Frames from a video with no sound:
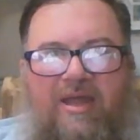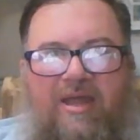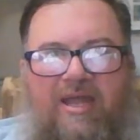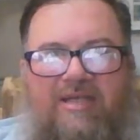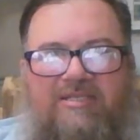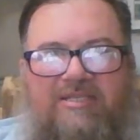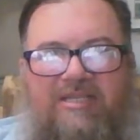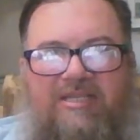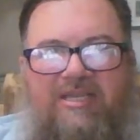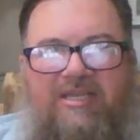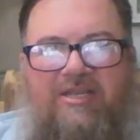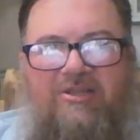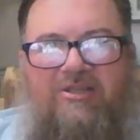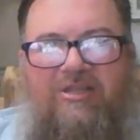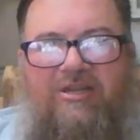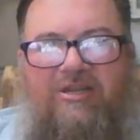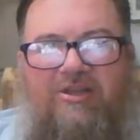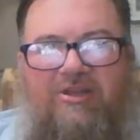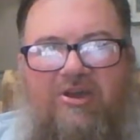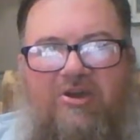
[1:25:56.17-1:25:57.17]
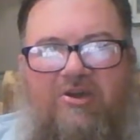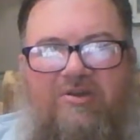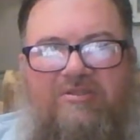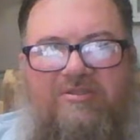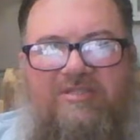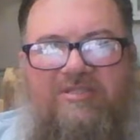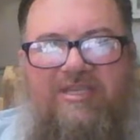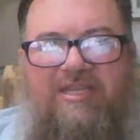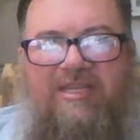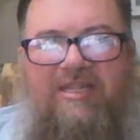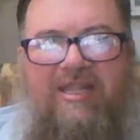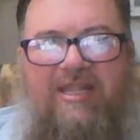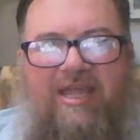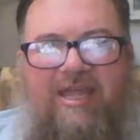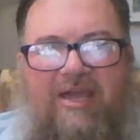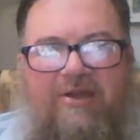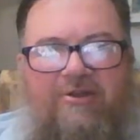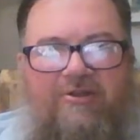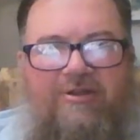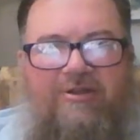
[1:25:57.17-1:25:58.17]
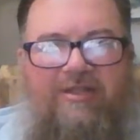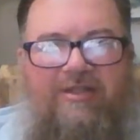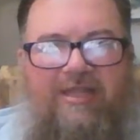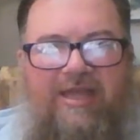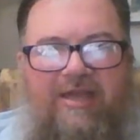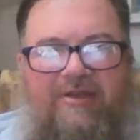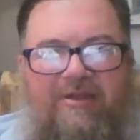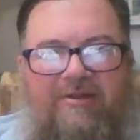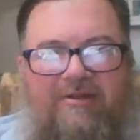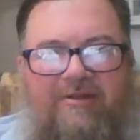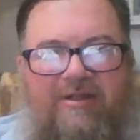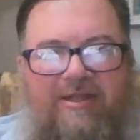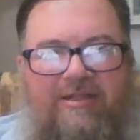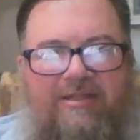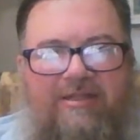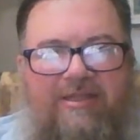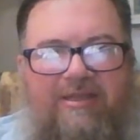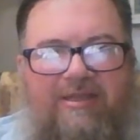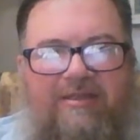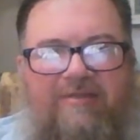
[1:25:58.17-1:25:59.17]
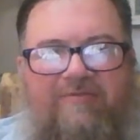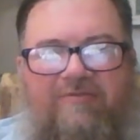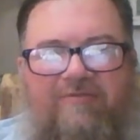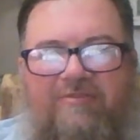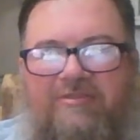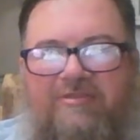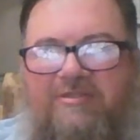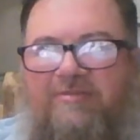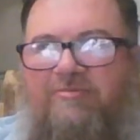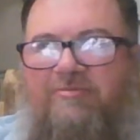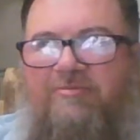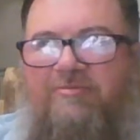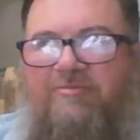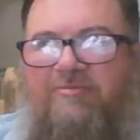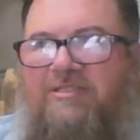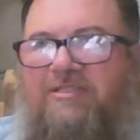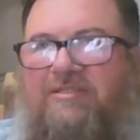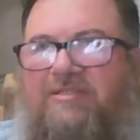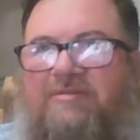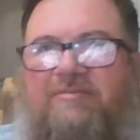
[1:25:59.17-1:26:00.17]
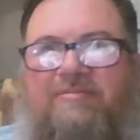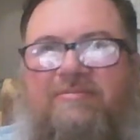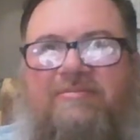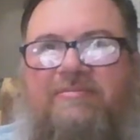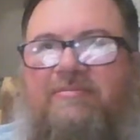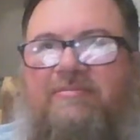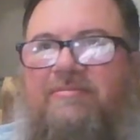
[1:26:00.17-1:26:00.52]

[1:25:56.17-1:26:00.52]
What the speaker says: As you hear the dogs getting louder and louder out there for some reason.